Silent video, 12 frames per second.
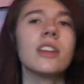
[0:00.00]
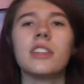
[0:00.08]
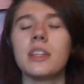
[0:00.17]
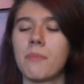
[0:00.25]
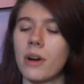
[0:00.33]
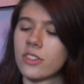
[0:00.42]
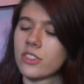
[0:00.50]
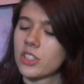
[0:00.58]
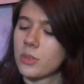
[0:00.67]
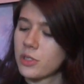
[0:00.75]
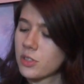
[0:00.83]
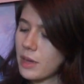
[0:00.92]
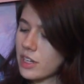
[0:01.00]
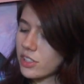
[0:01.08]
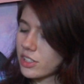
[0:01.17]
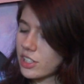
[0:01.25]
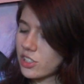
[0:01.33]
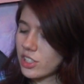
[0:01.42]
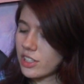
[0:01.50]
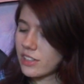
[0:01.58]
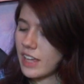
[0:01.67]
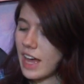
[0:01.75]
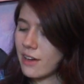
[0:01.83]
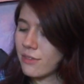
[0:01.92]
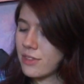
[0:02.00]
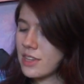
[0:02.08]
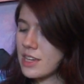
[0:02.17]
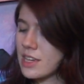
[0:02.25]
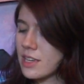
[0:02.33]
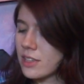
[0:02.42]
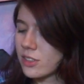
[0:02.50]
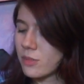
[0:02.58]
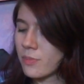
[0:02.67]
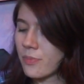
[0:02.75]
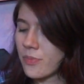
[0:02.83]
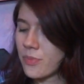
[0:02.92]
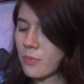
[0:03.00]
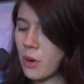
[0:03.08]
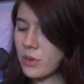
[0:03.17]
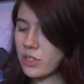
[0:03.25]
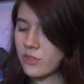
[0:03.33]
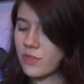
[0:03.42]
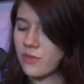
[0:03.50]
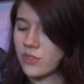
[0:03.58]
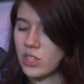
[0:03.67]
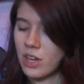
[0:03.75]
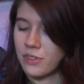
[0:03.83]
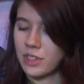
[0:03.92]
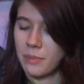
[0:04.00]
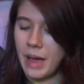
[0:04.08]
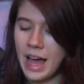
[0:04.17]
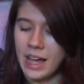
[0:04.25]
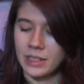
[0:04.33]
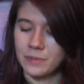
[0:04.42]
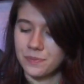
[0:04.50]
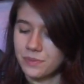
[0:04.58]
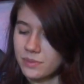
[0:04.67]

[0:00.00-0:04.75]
the Barnes & Noble special editions have these bonus stuff in the back.